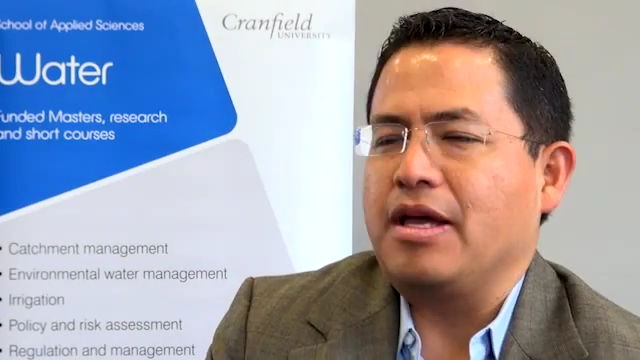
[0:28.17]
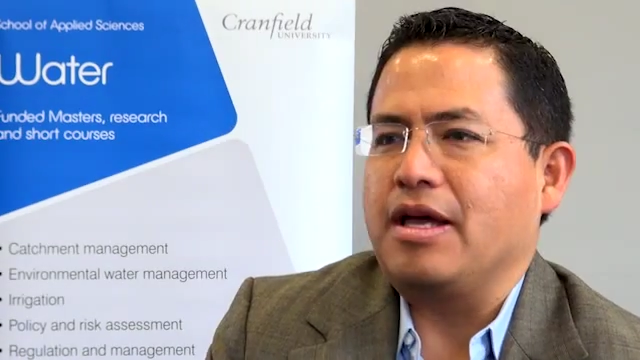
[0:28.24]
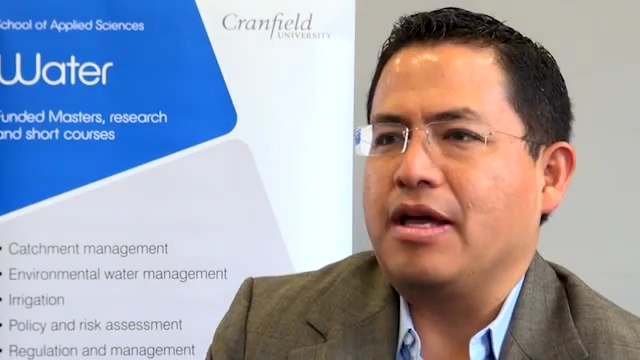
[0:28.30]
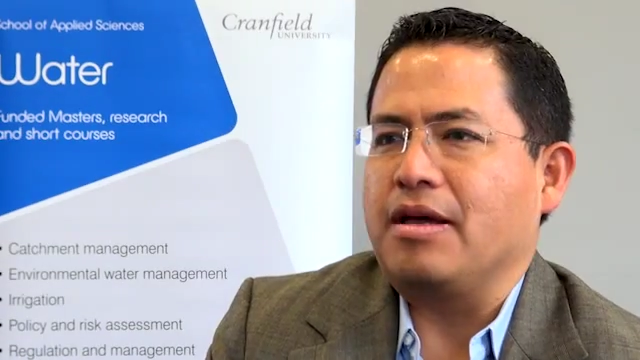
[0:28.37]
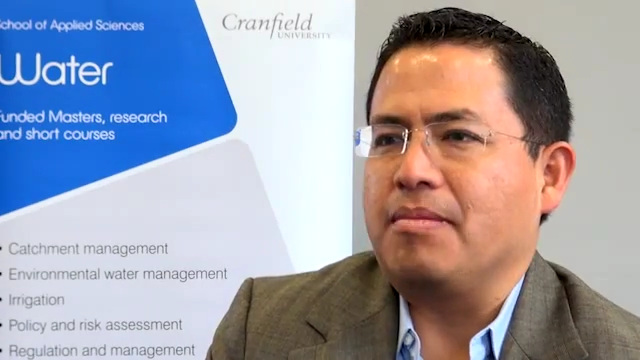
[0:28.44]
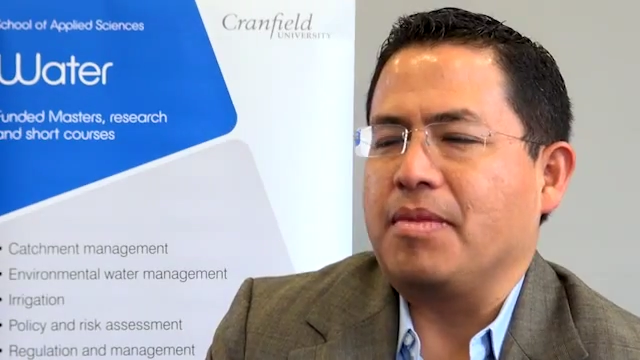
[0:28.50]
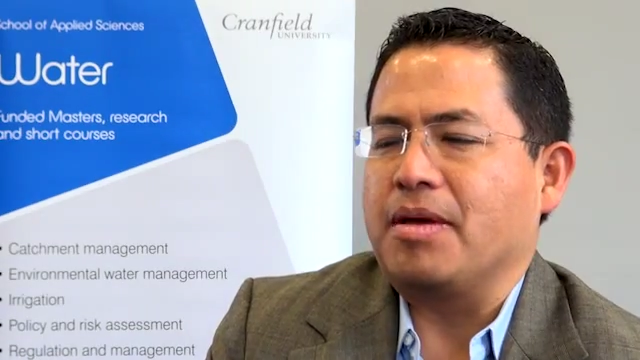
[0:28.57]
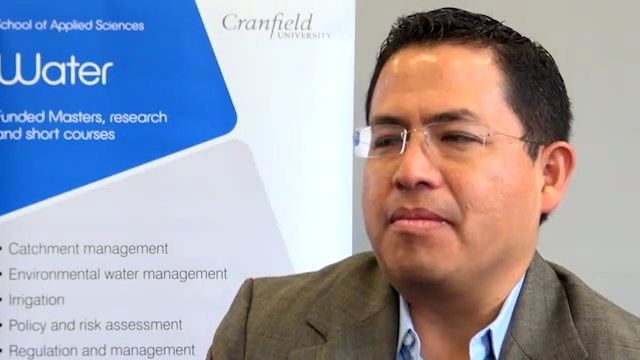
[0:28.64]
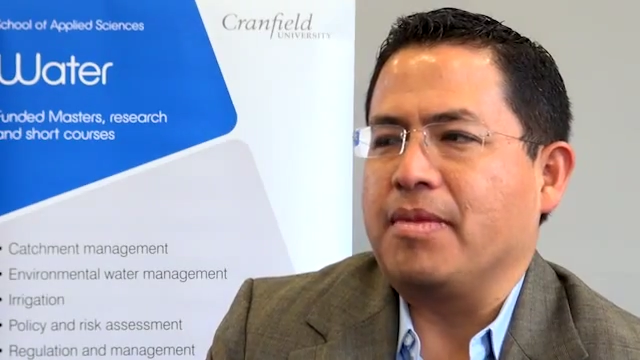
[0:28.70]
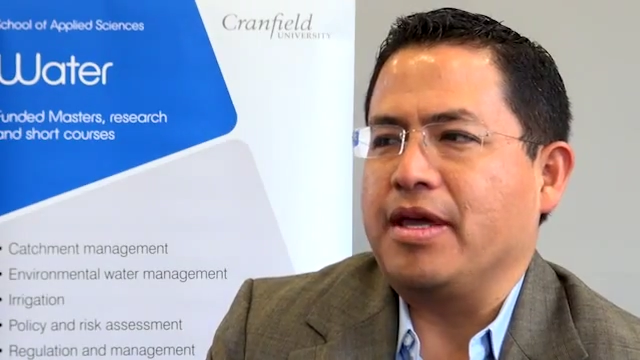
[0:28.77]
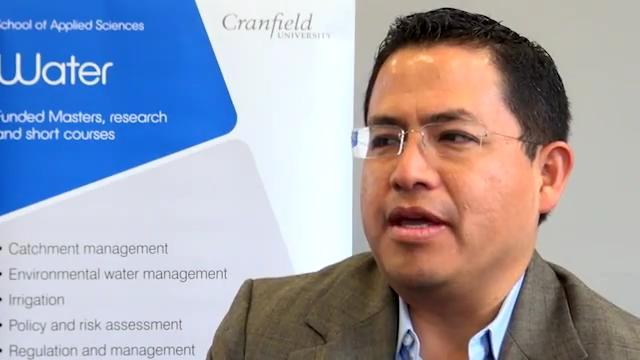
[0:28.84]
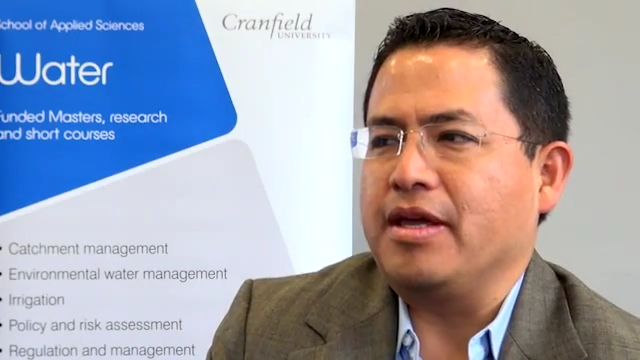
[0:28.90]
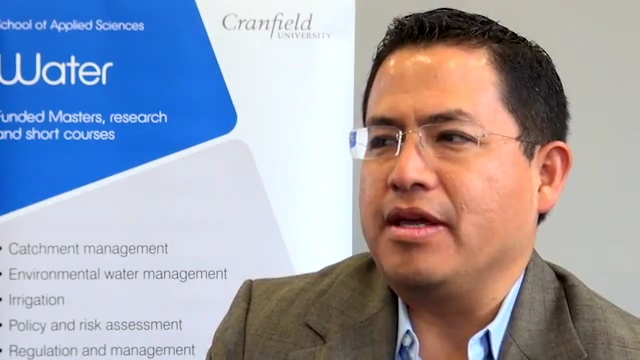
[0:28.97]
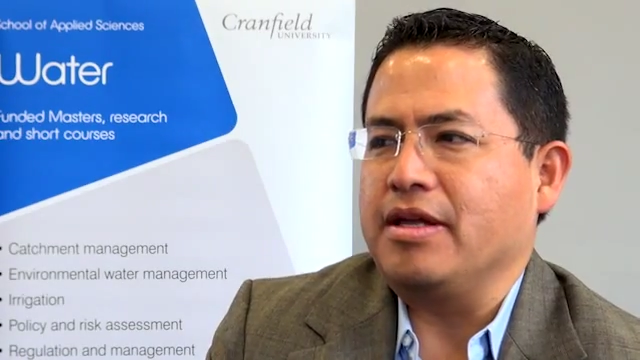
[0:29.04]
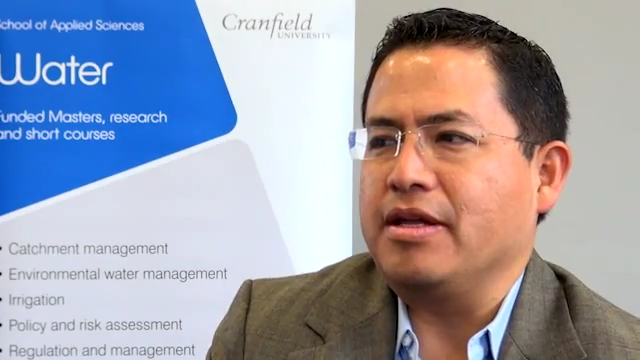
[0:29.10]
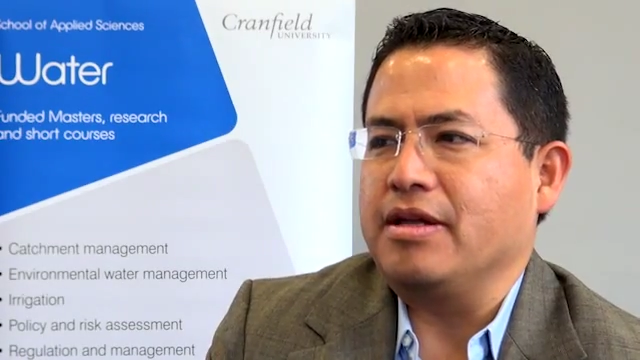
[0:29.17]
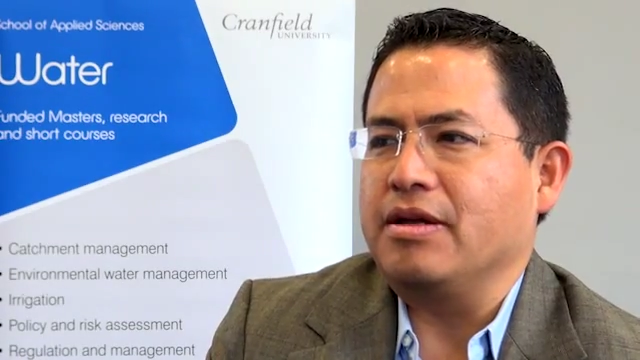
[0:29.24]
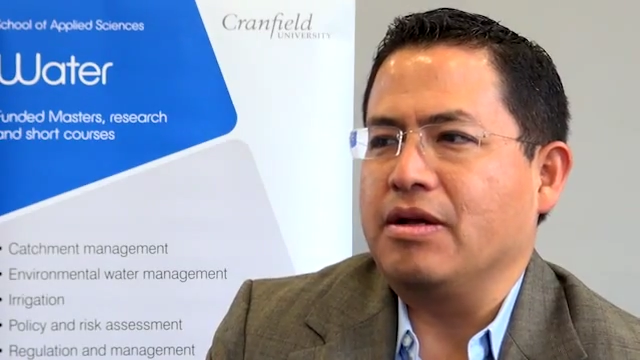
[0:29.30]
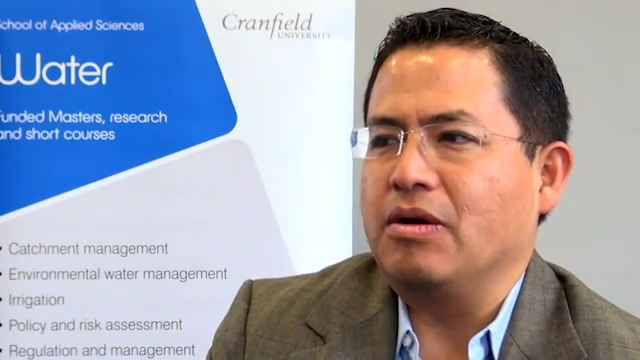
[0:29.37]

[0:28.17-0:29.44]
And my main